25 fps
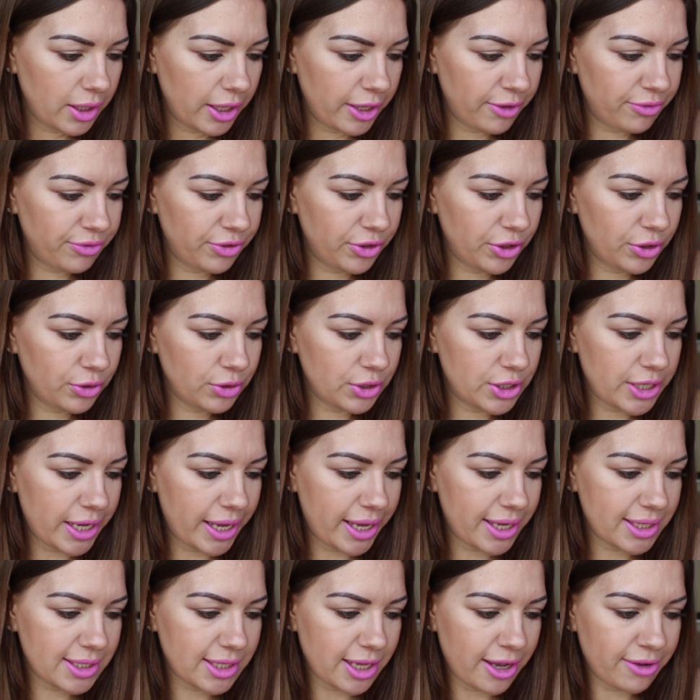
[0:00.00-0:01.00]
A few
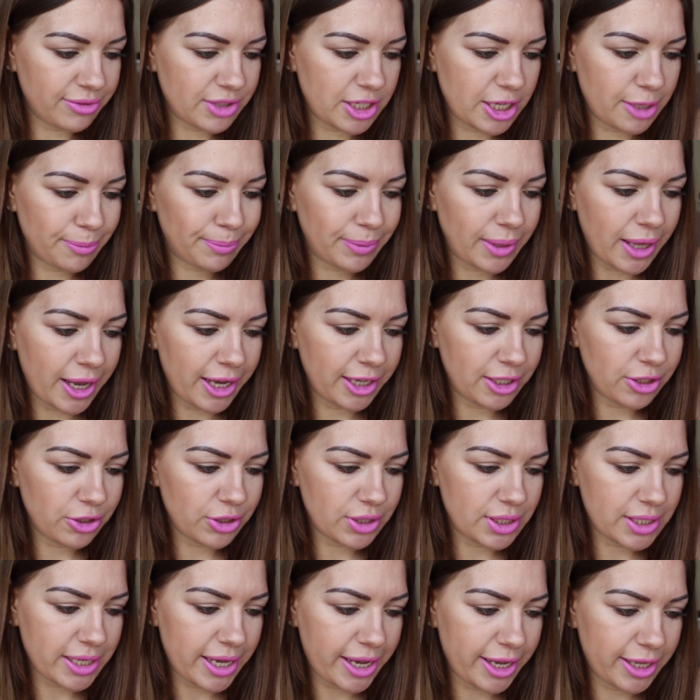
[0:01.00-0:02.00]
days after applying
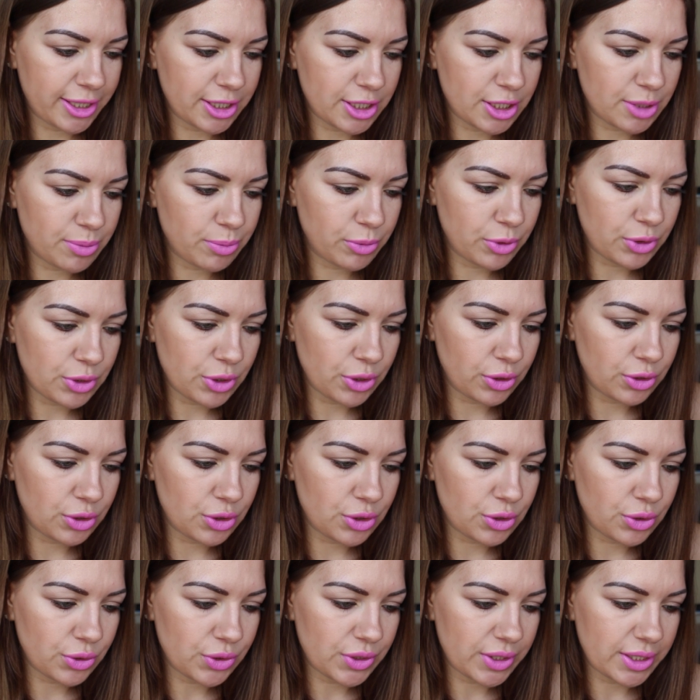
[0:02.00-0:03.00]
your tan, smooth
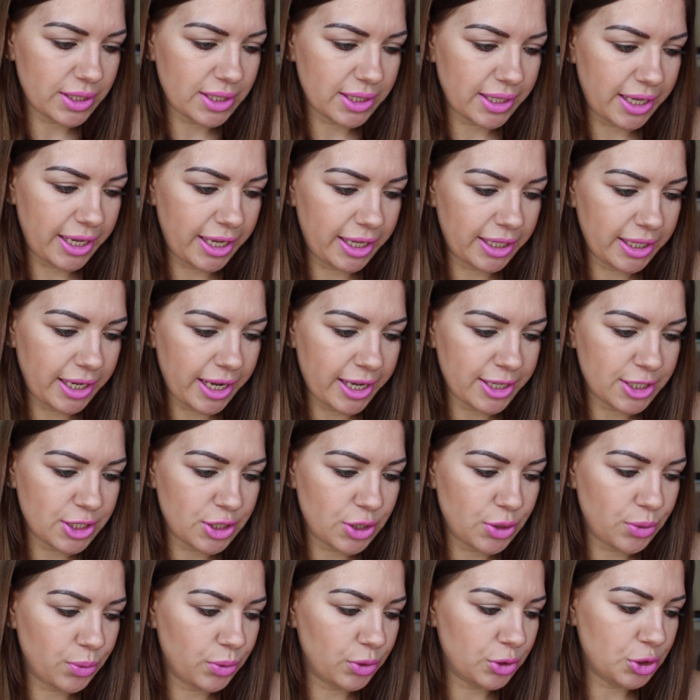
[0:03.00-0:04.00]
onto the skin
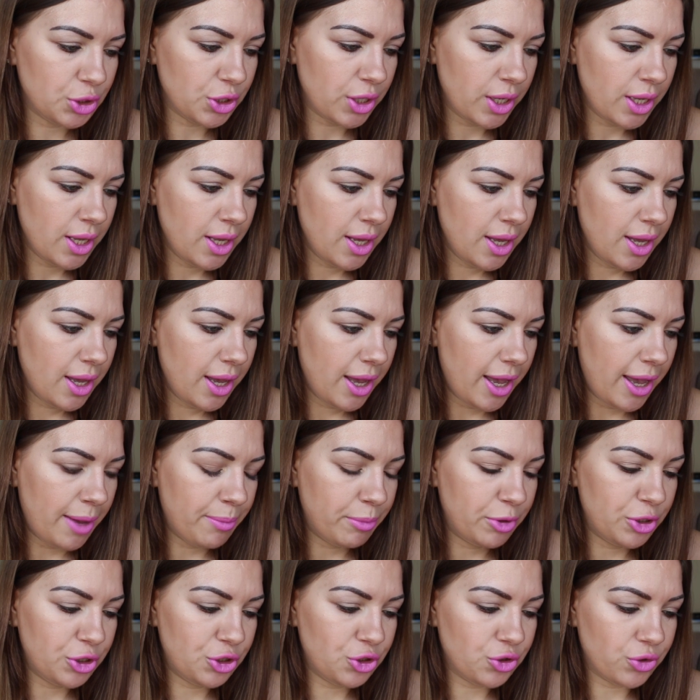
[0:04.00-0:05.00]
as you would a
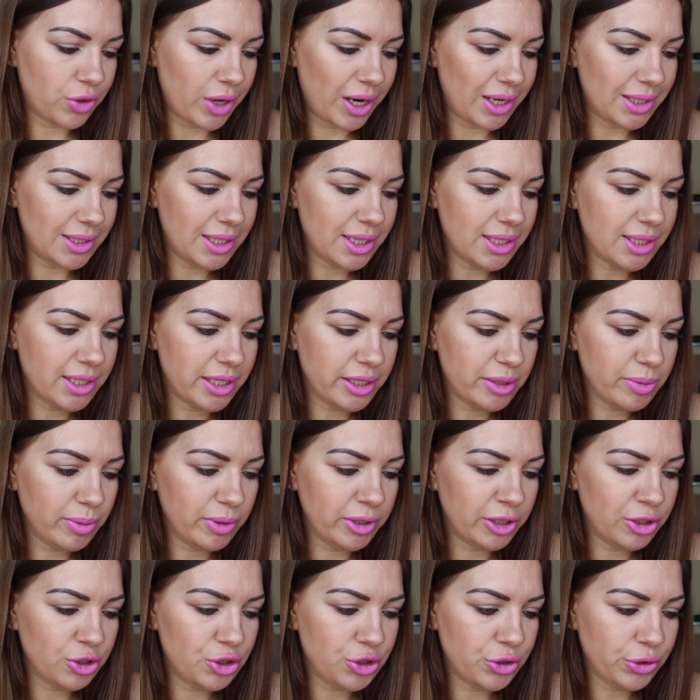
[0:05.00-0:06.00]
moisturizer. This
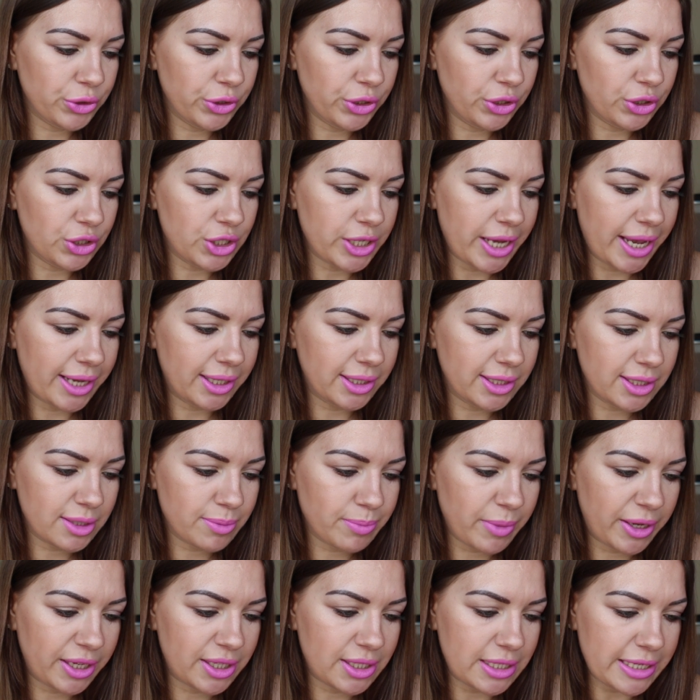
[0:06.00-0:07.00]
will ensure your tan is
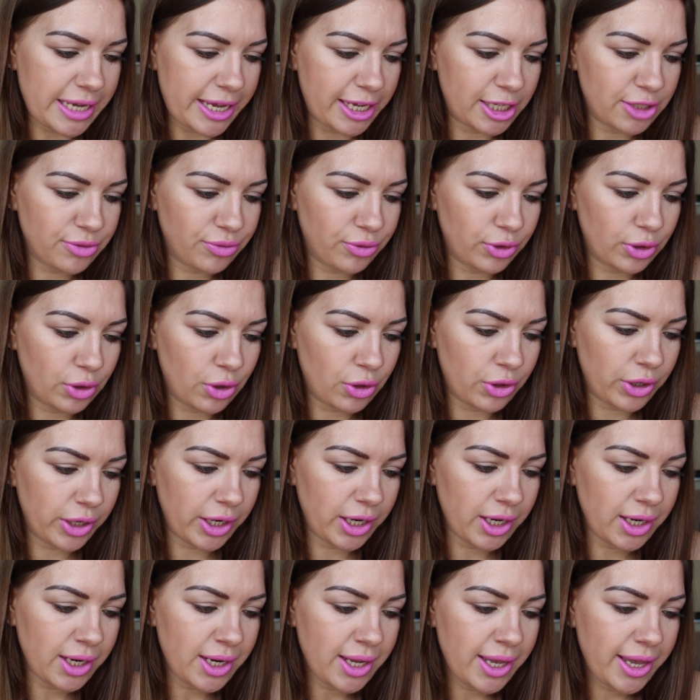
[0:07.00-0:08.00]
maintained for
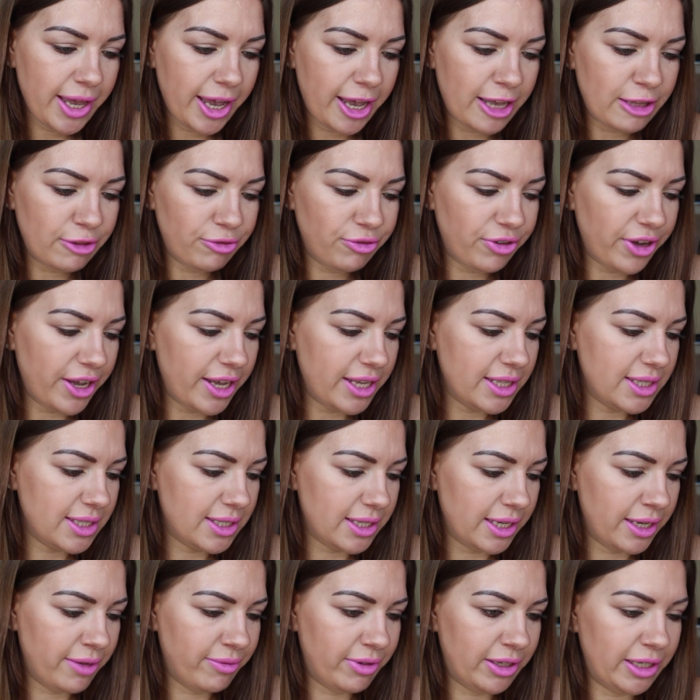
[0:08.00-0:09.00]
longer and
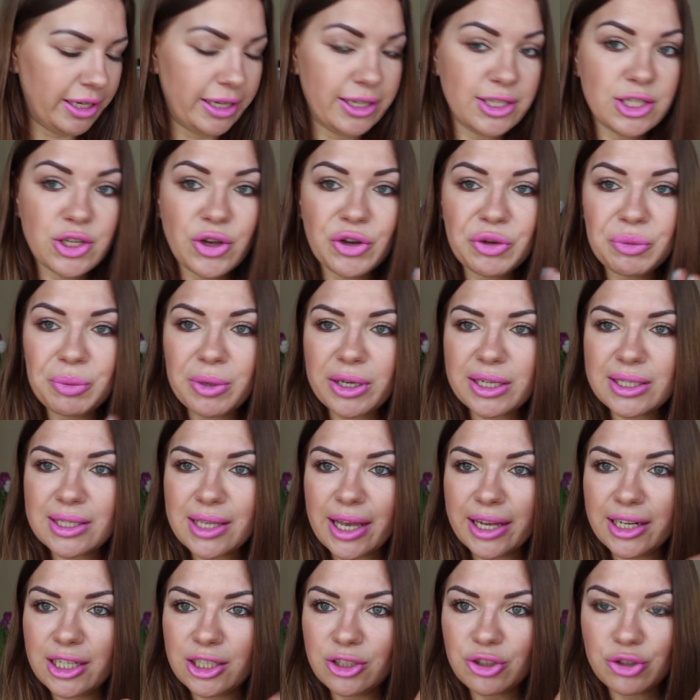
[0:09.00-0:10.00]
fades evenly. So I'd be
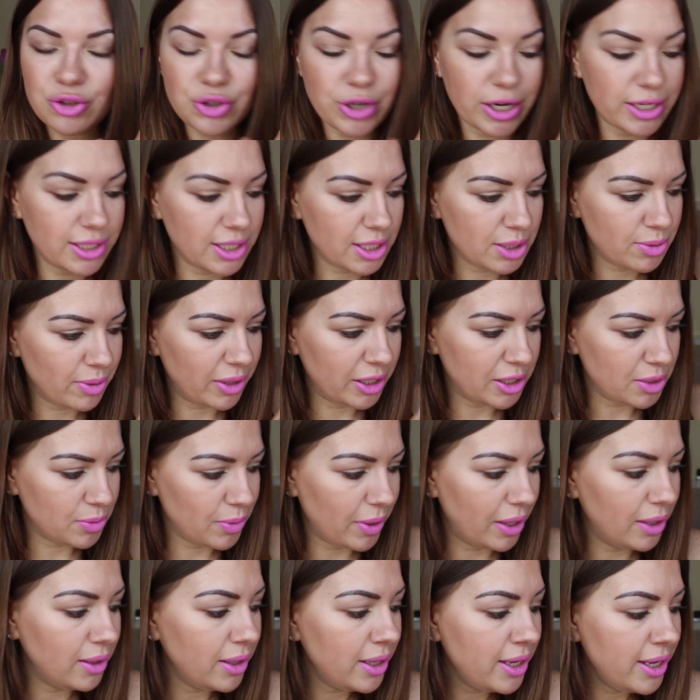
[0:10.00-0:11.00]
excited to try this one as
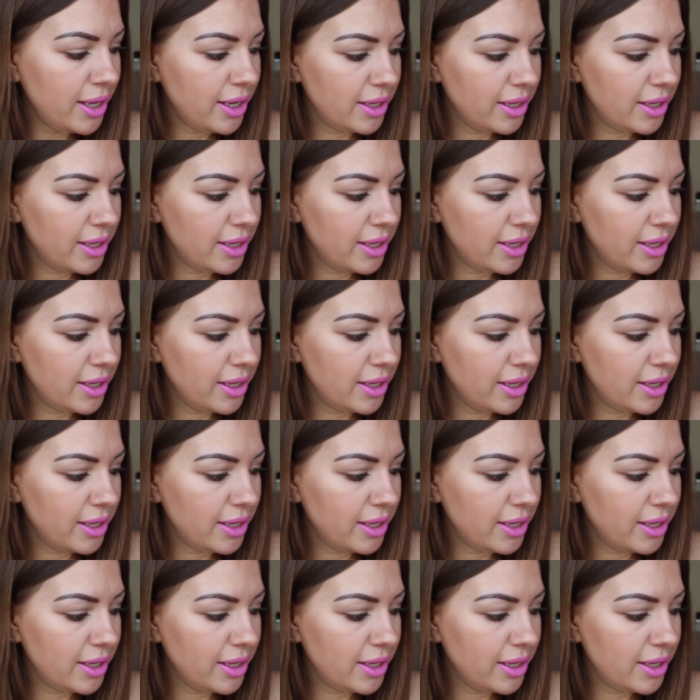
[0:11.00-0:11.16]
well.